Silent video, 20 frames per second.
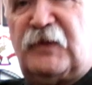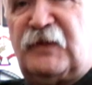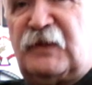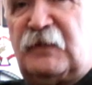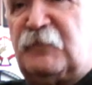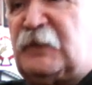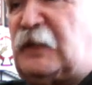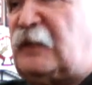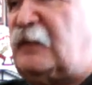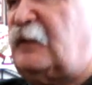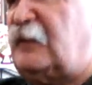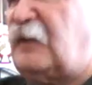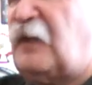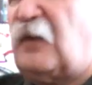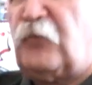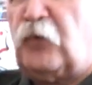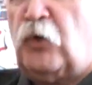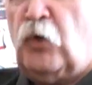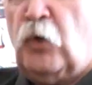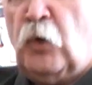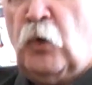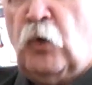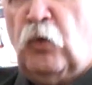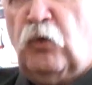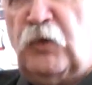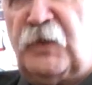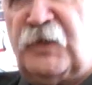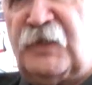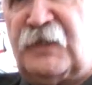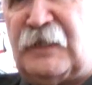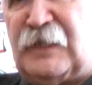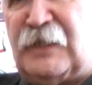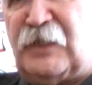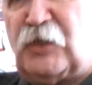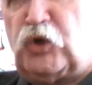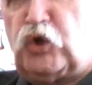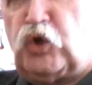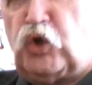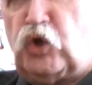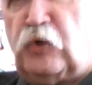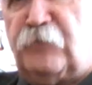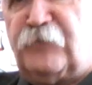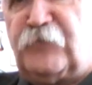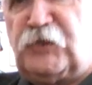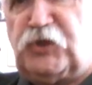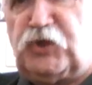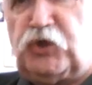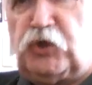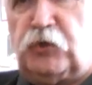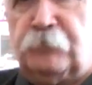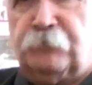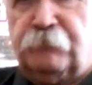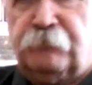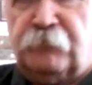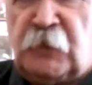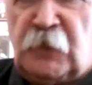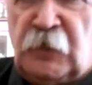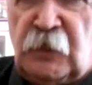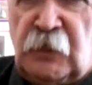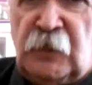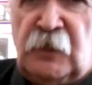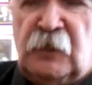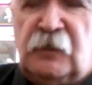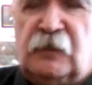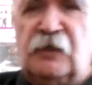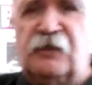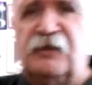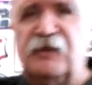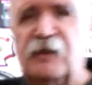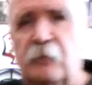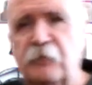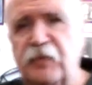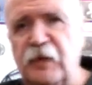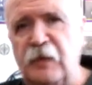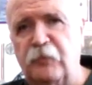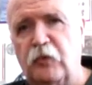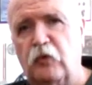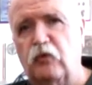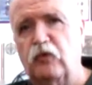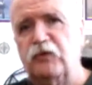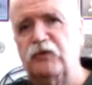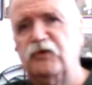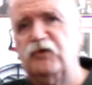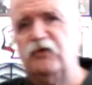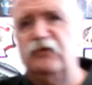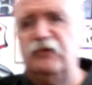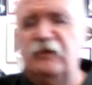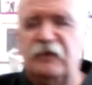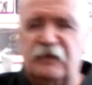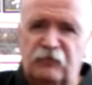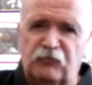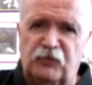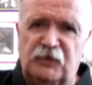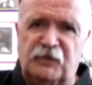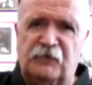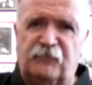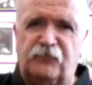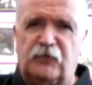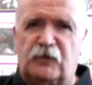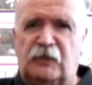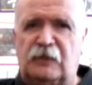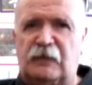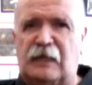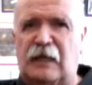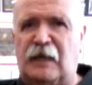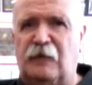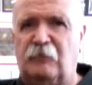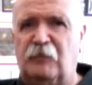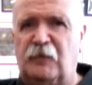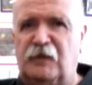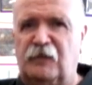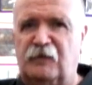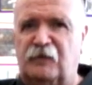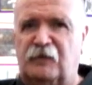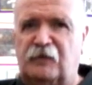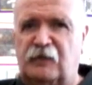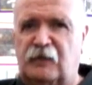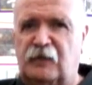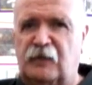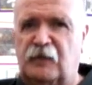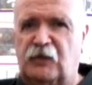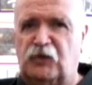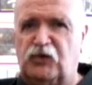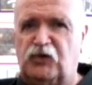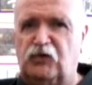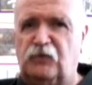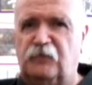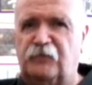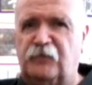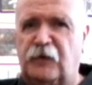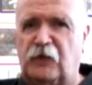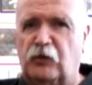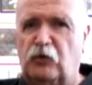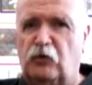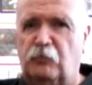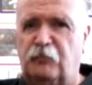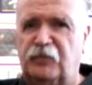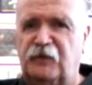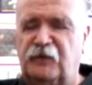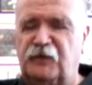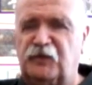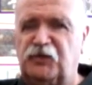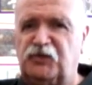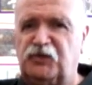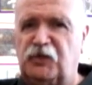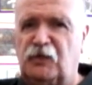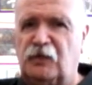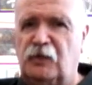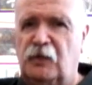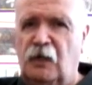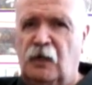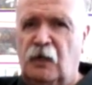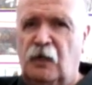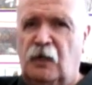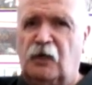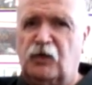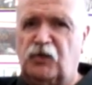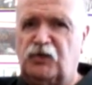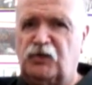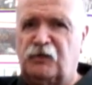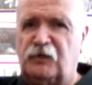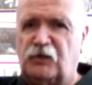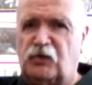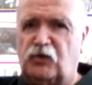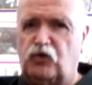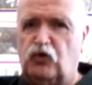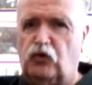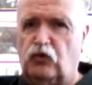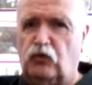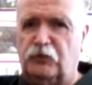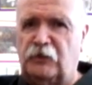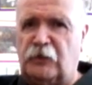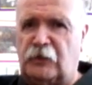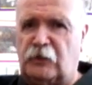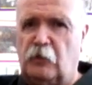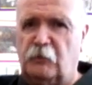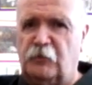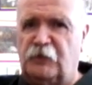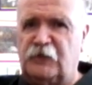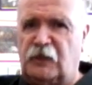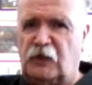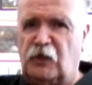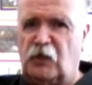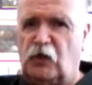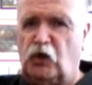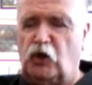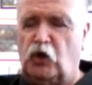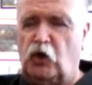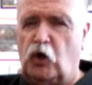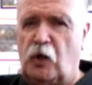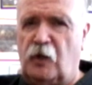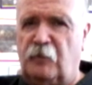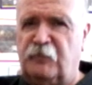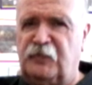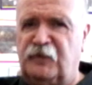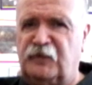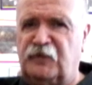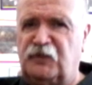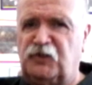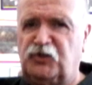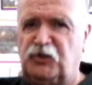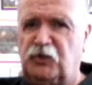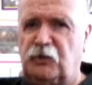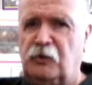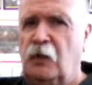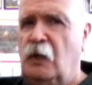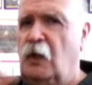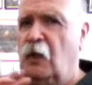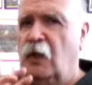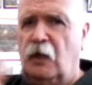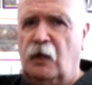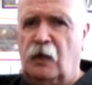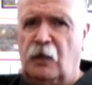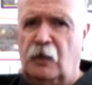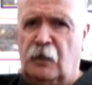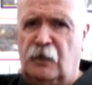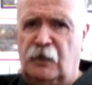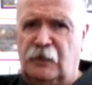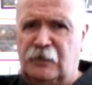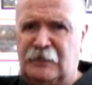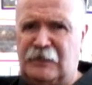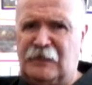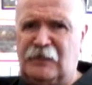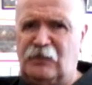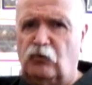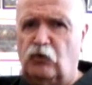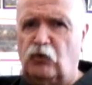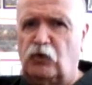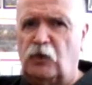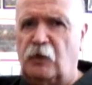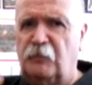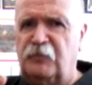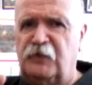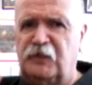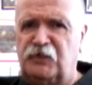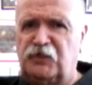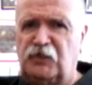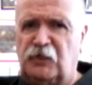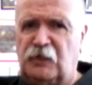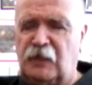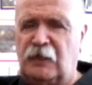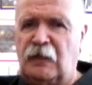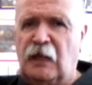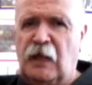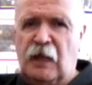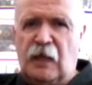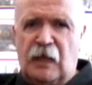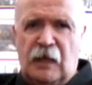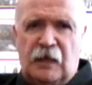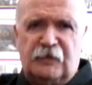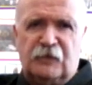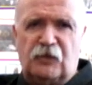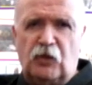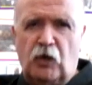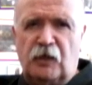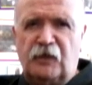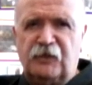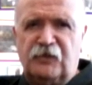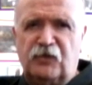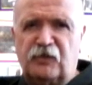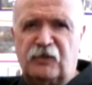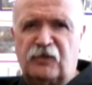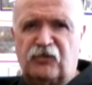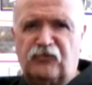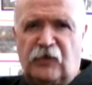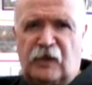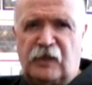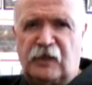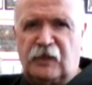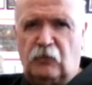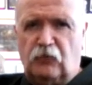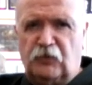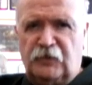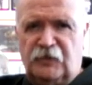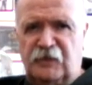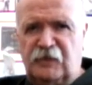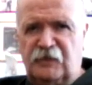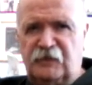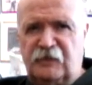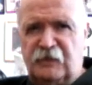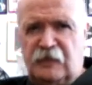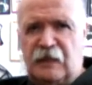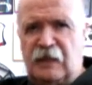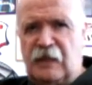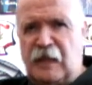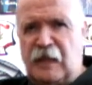pressing them tightly together with a slight curvature. Now some people will do this with different alignments, again a two-finger position, just a curled like almost like a claw position, uh, an eagle claw position. Again, as long as you're striking with this